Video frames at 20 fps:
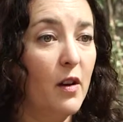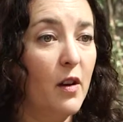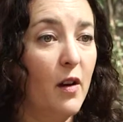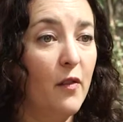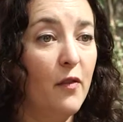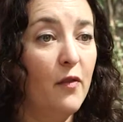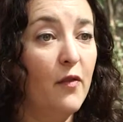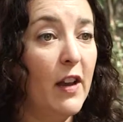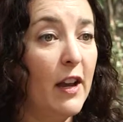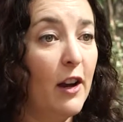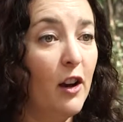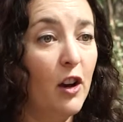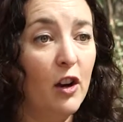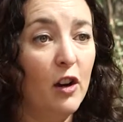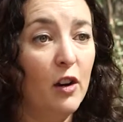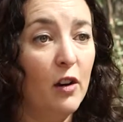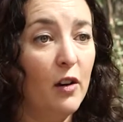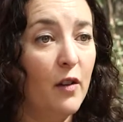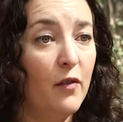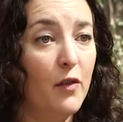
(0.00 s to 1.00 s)
a
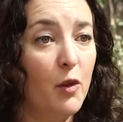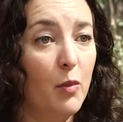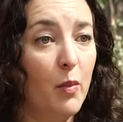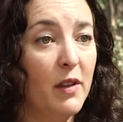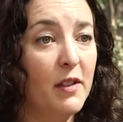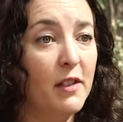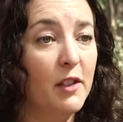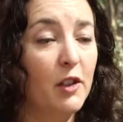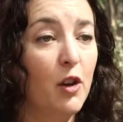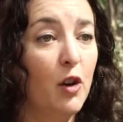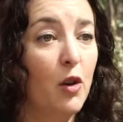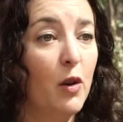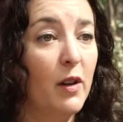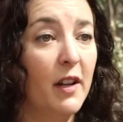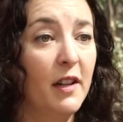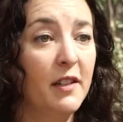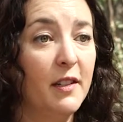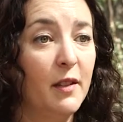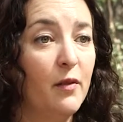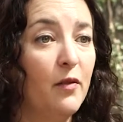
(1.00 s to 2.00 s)
fair a few months ago, and
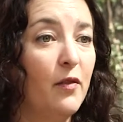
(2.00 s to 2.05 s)
I did